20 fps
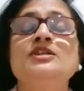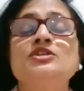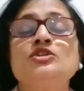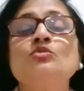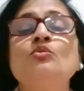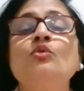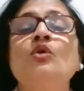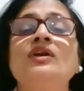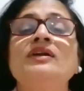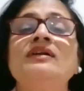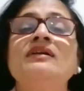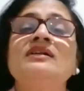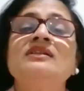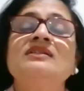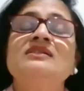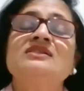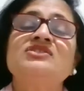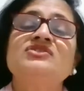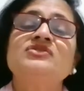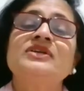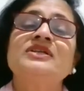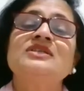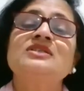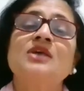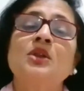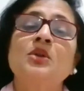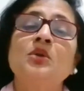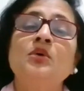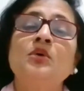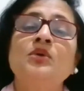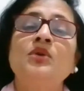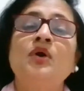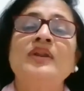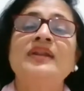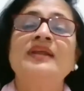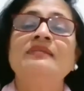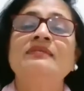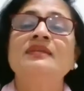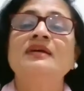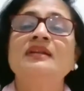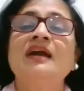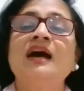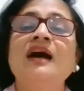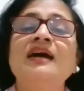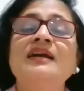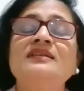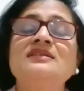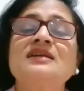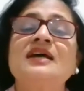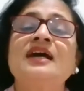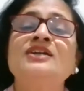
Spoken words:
to wander in the streets alone or in the night.